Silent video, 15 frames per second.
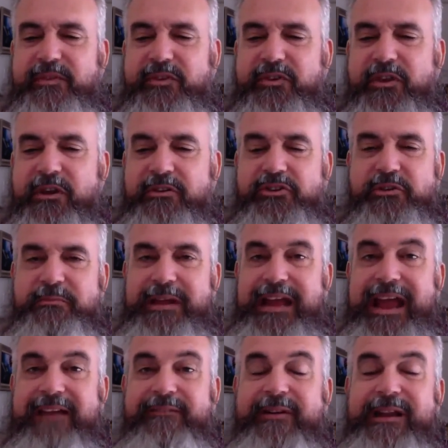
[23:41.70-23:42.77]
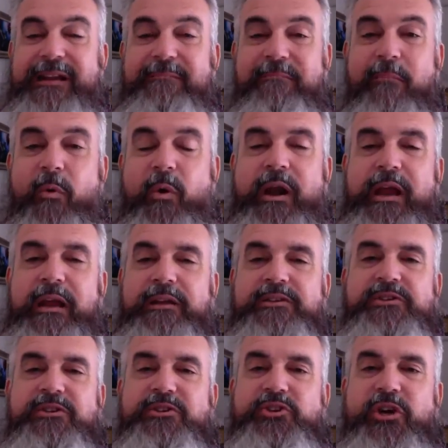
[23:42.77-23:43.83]
You know, it should be every morning as
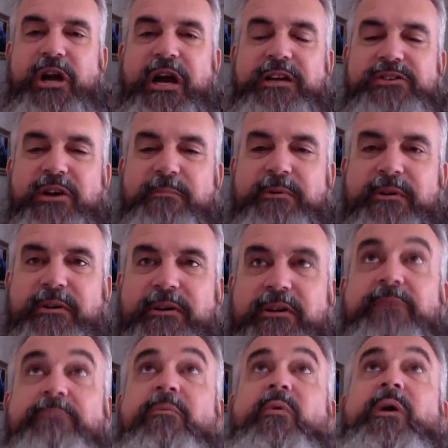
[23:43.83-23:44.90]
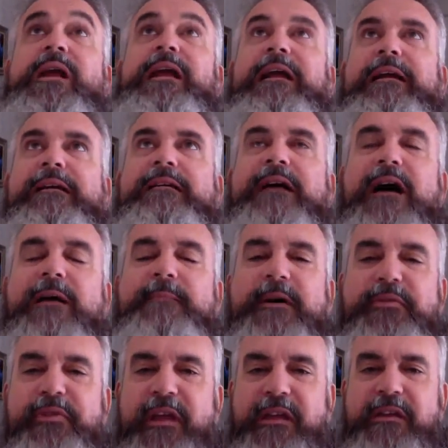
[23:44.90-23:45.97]
soon as your eyes open. Good morning.
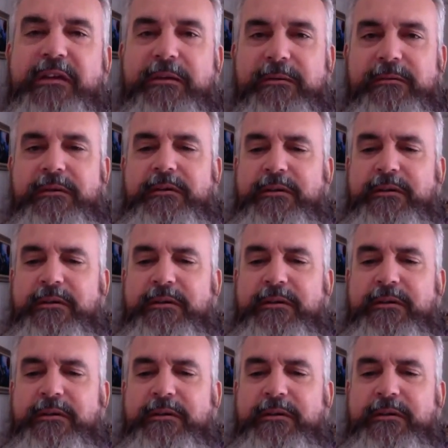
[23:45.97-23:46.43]
Abba, thank you.